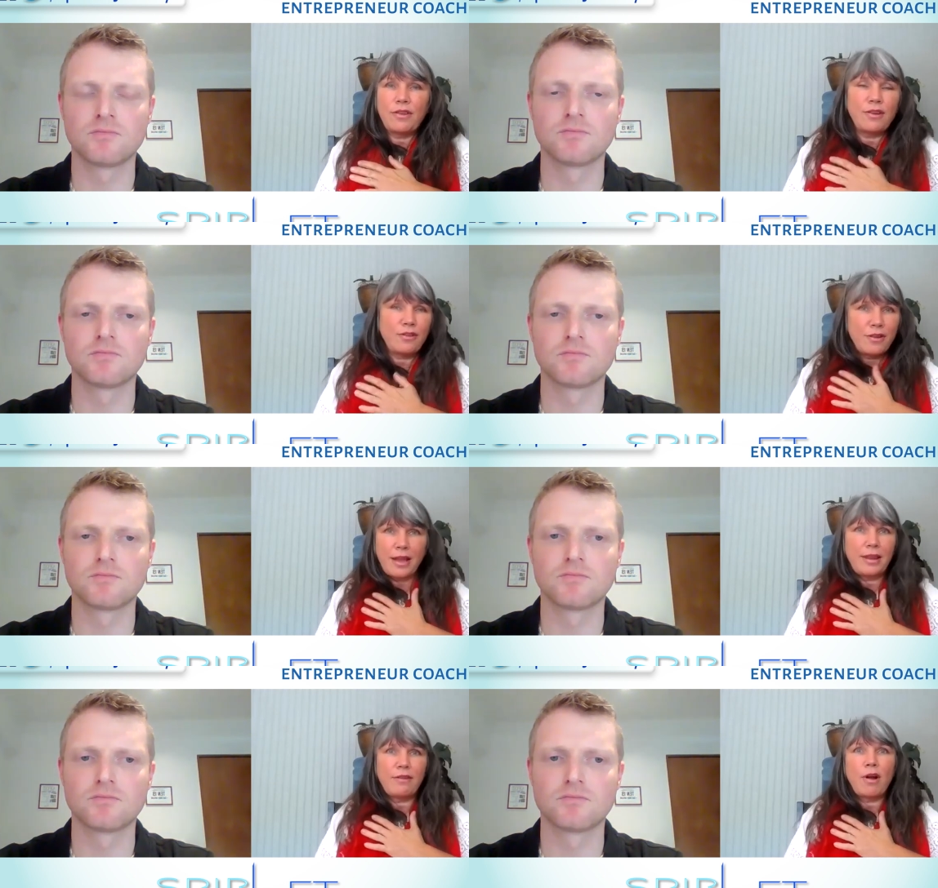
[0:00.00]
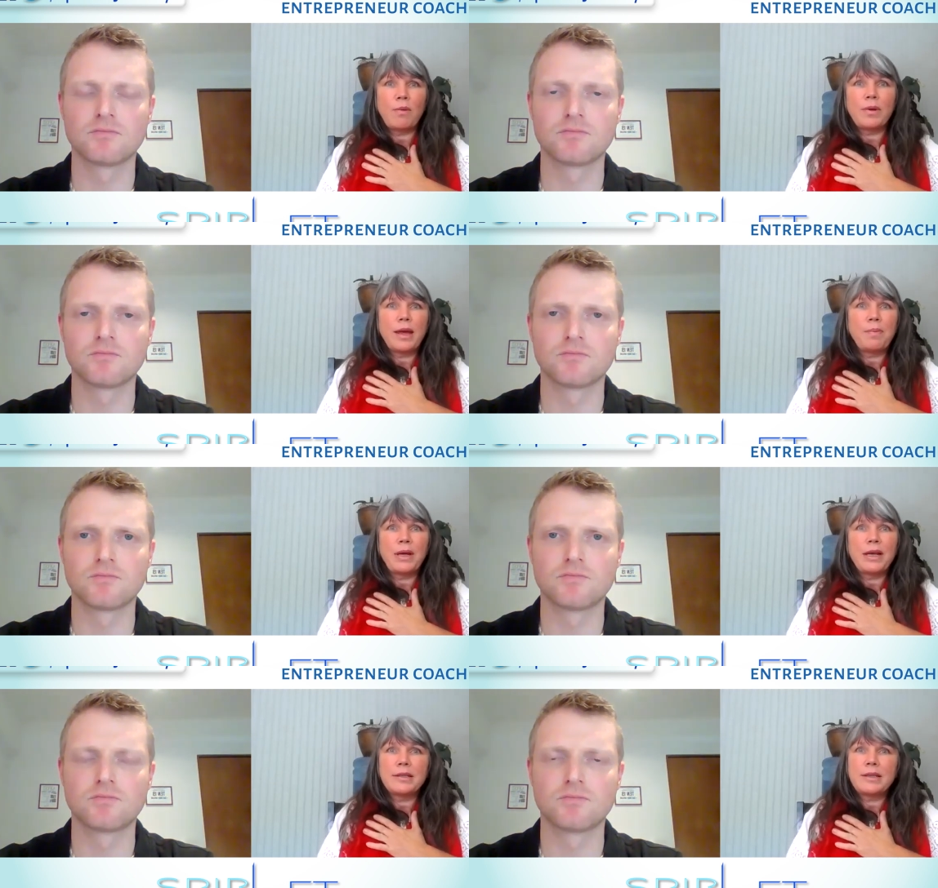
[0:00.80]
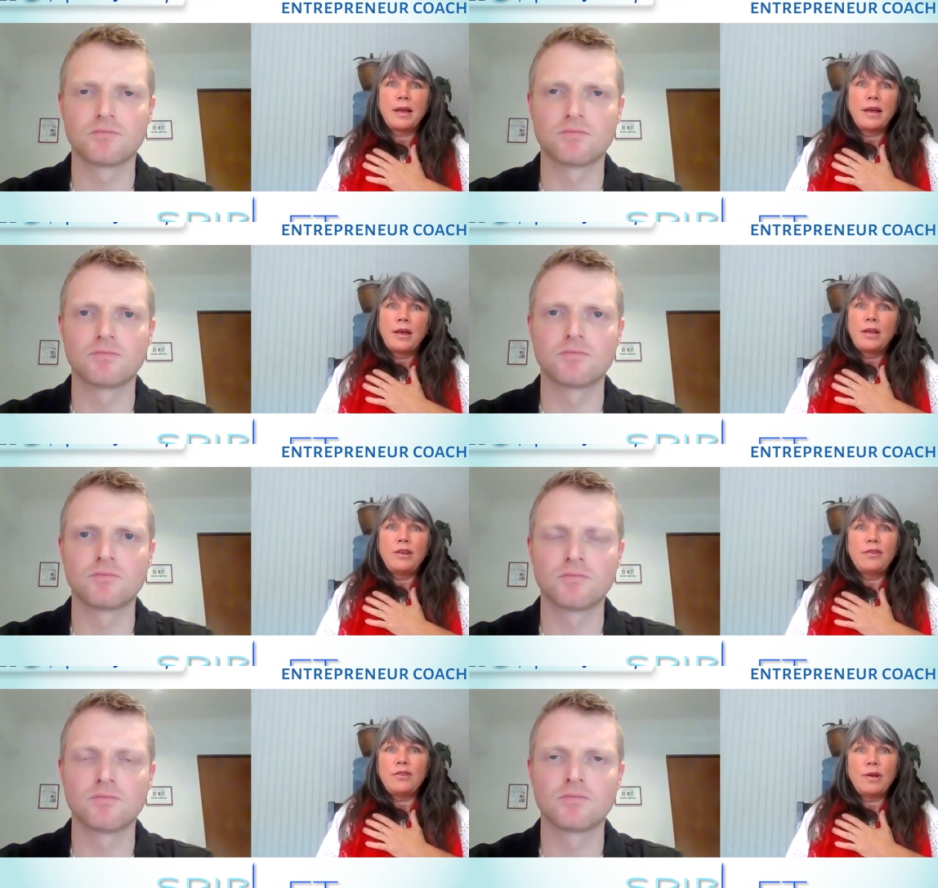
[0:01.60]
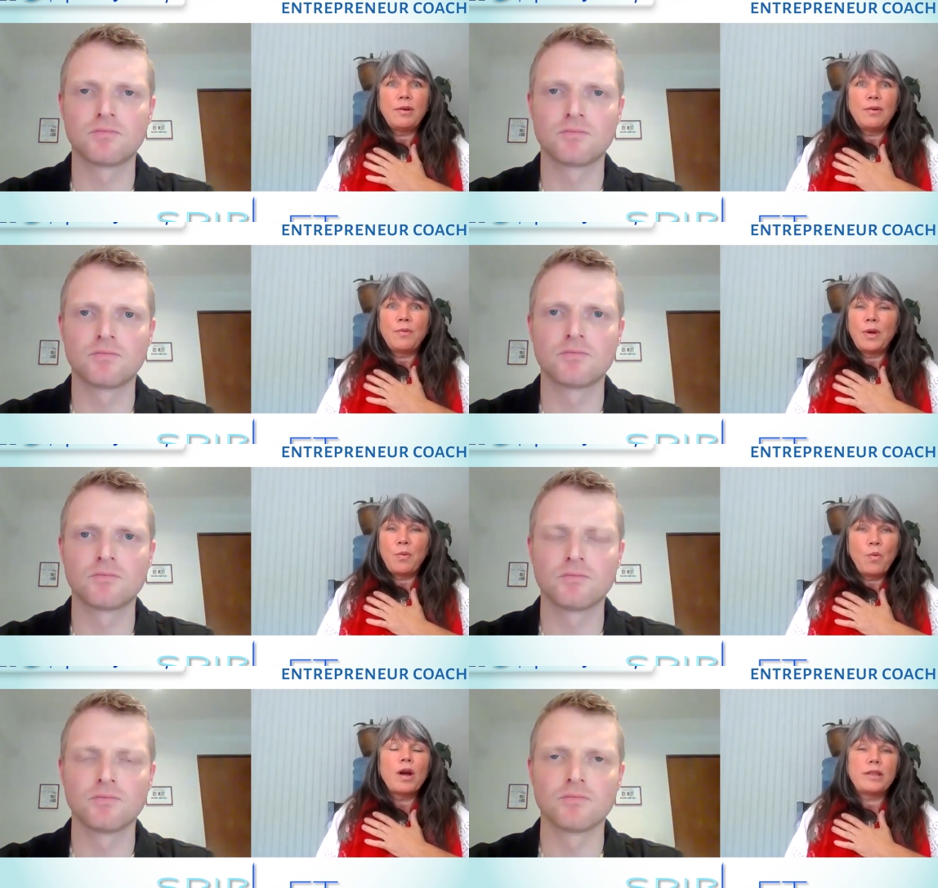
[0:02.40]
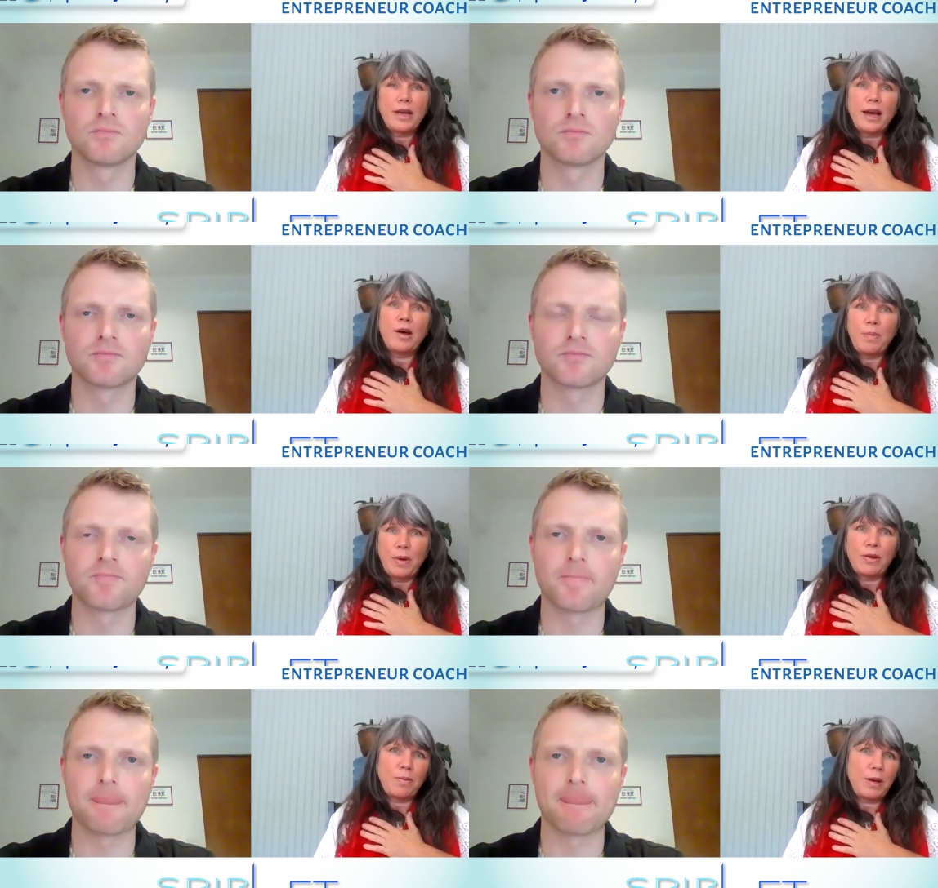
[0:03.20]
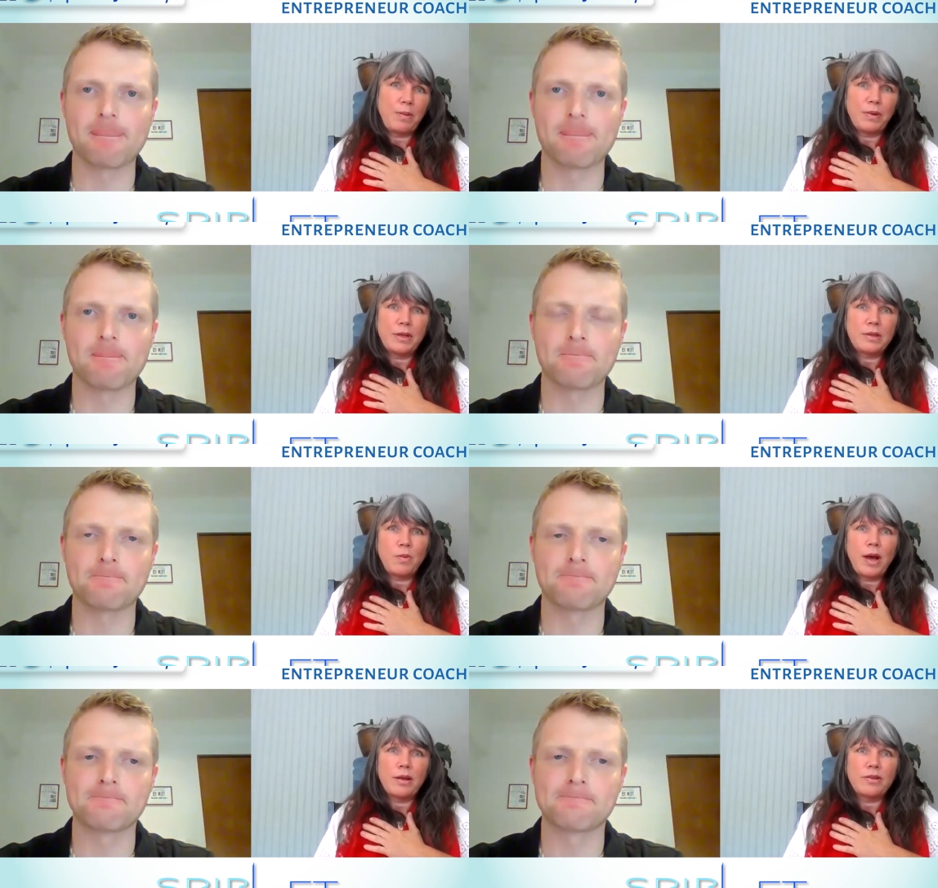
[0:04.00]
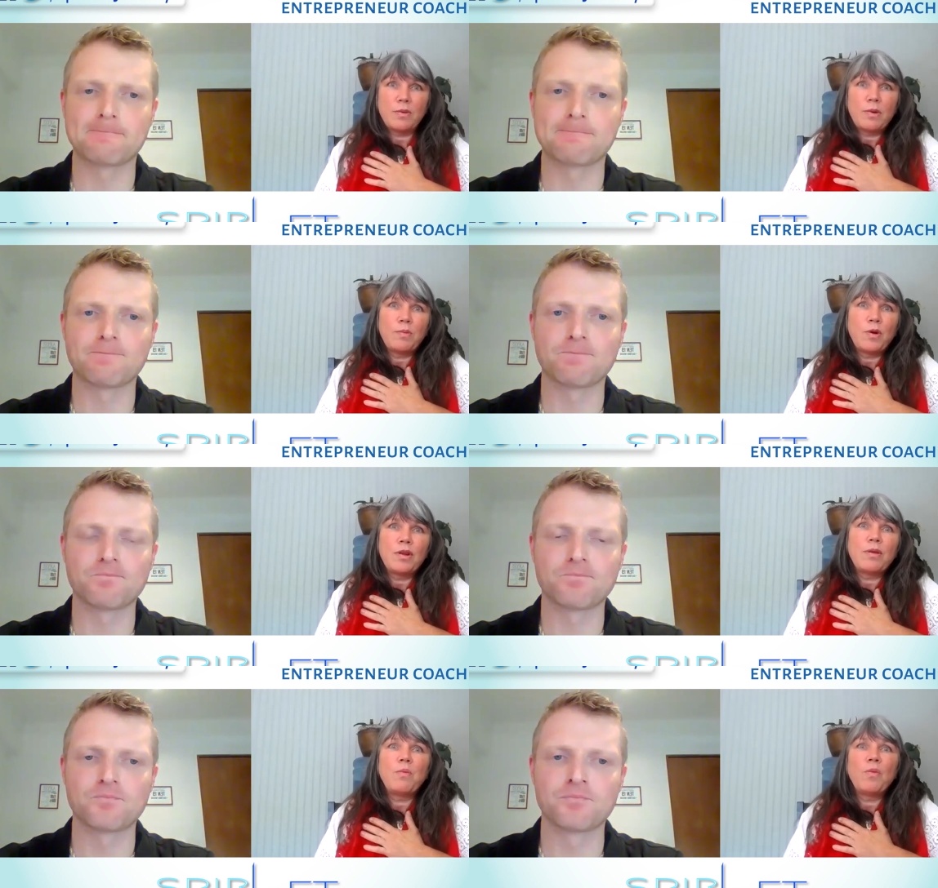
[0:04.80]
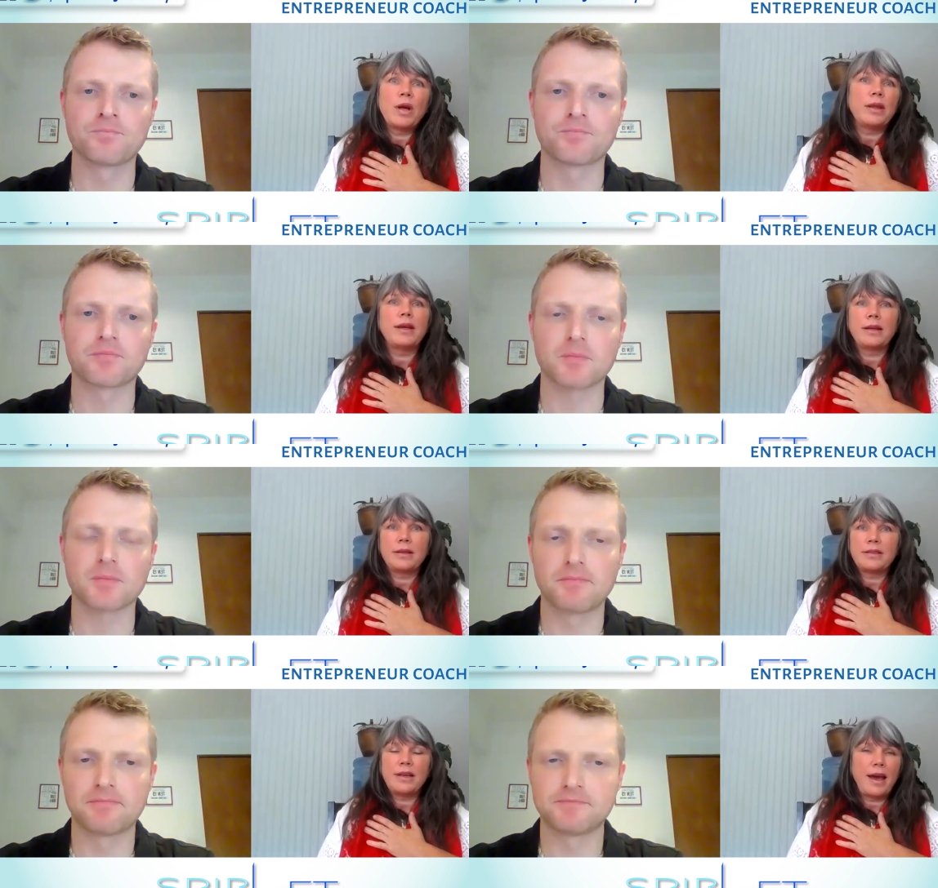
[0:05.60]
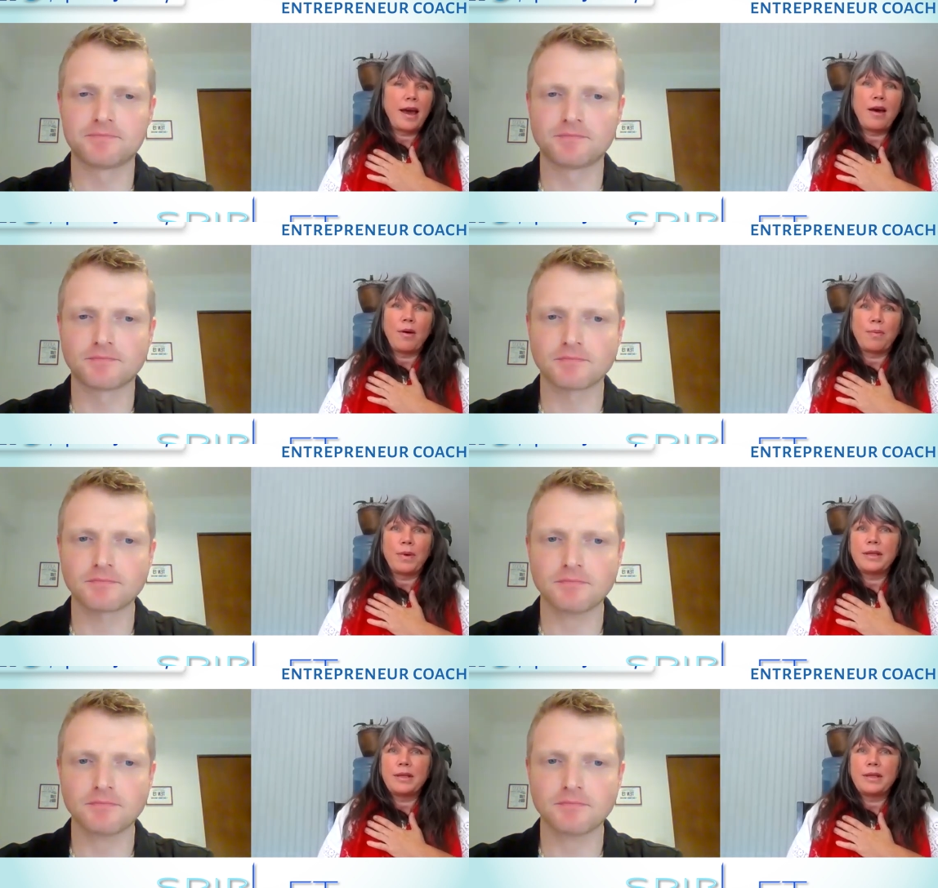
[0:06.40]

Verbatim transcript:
Speaker 1: there's nothing wrong with that because usually we want to help other people as well. So we're more than willing to help.